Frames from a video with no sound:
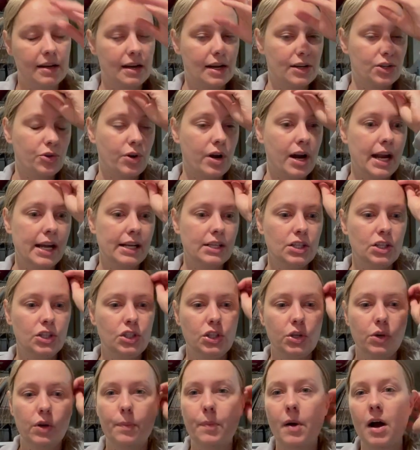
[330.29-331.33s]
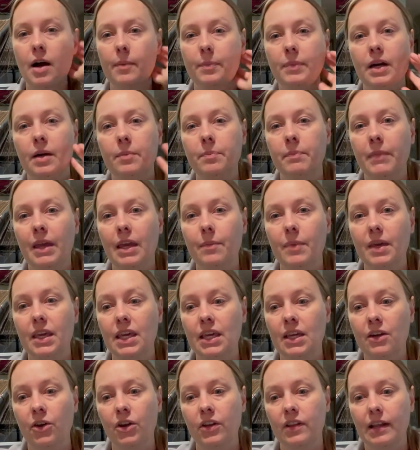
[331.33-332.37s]
I try to do a pop-up maybe
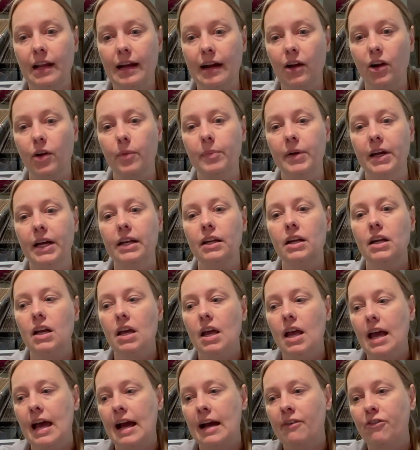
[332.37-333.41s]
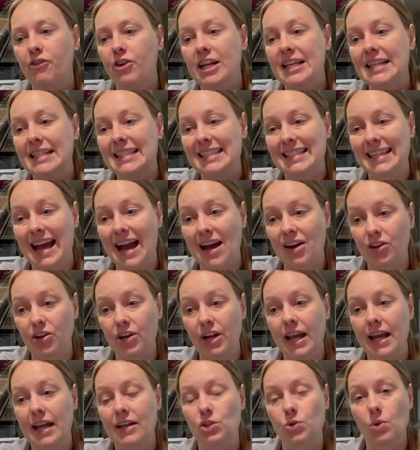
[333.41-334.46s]
here and there, but every
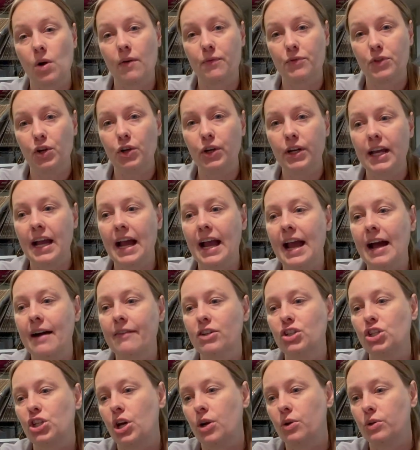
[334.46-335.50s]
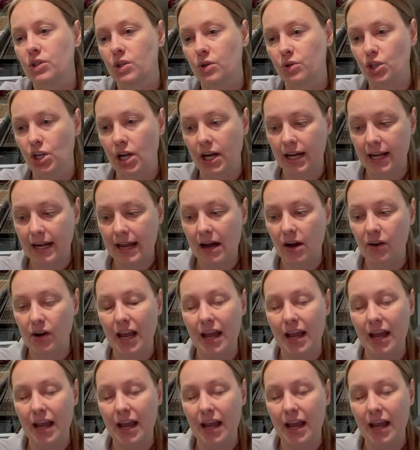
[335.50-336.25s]
Saturday at twelve thirty I have a show, so check it out.